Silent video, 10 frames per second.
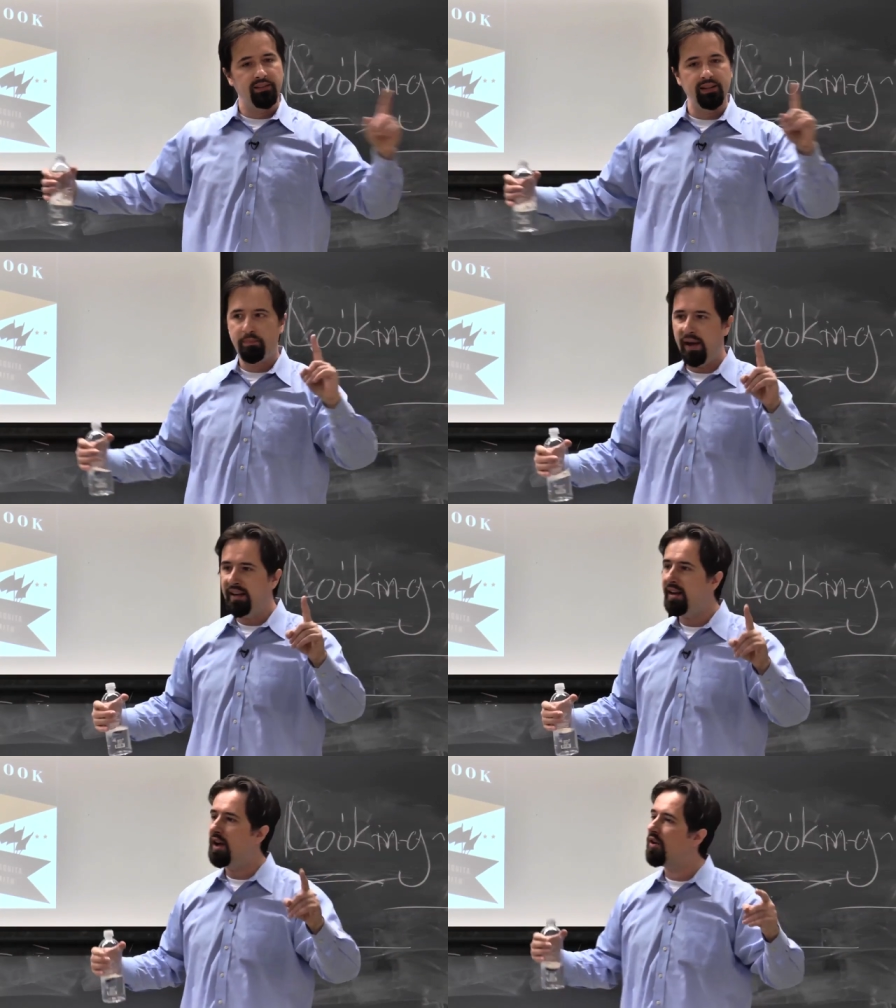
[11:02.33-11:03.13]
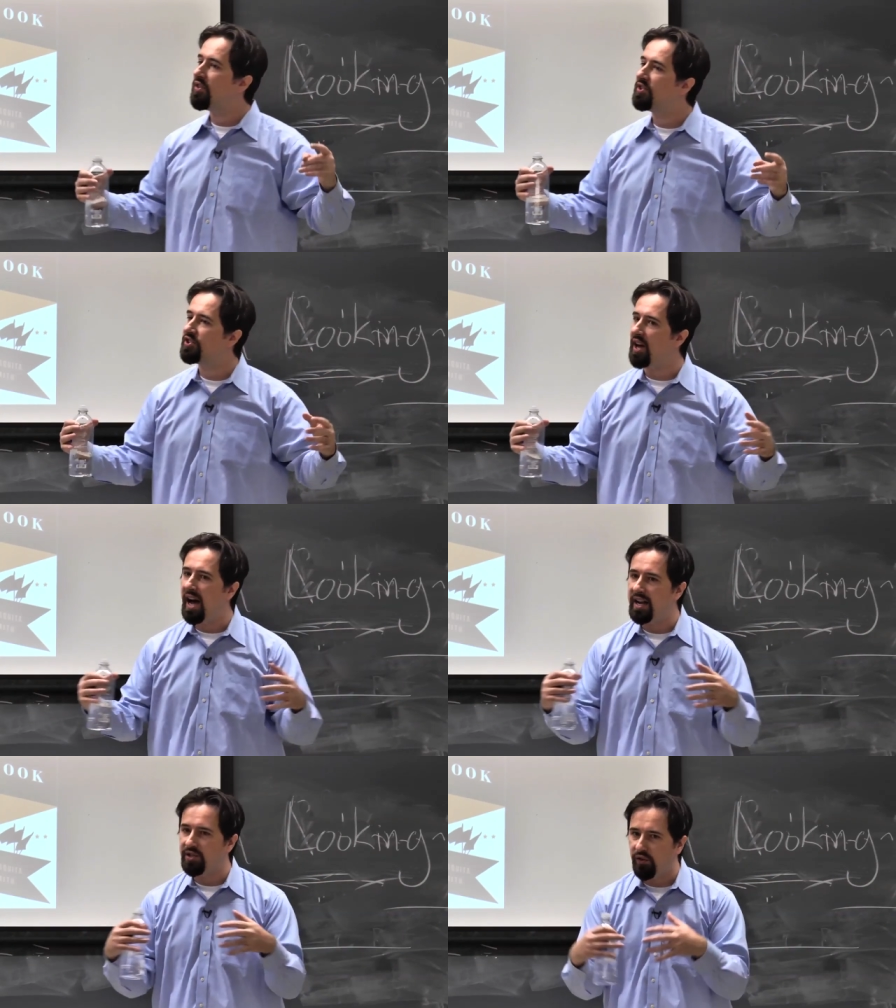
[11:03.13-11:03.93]
Depending on the
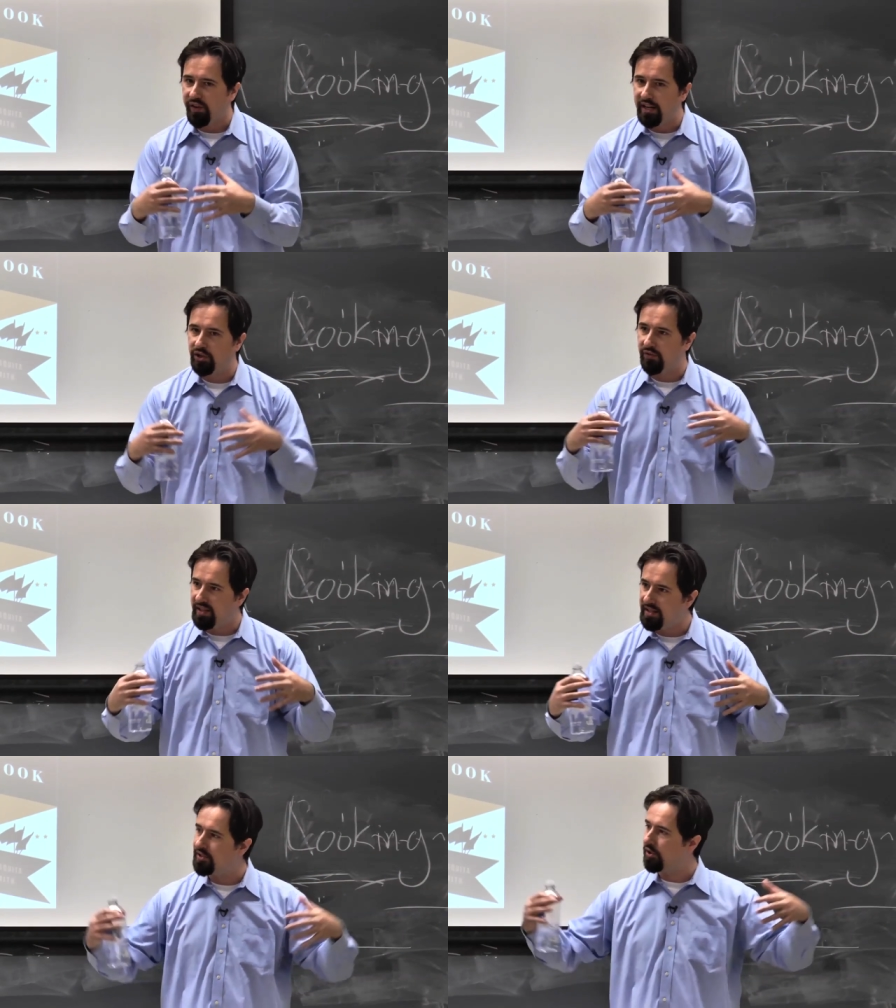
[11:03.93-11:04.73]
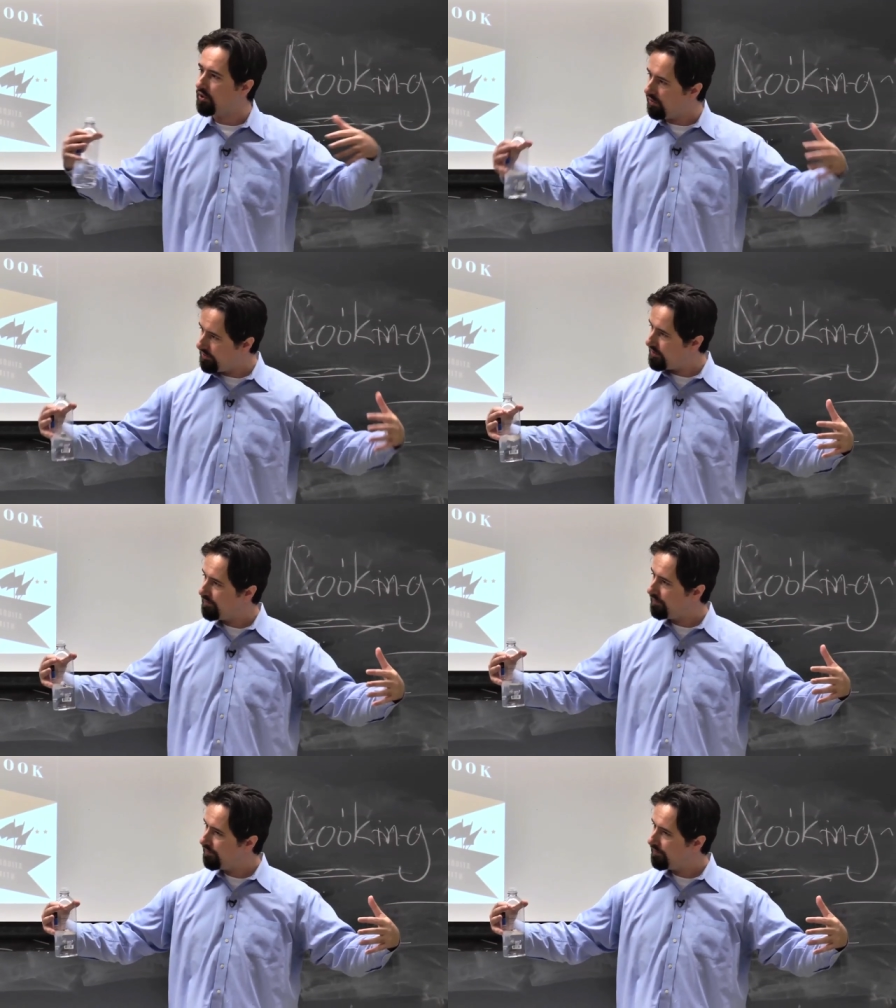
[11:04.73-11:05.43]
size of each of these circles,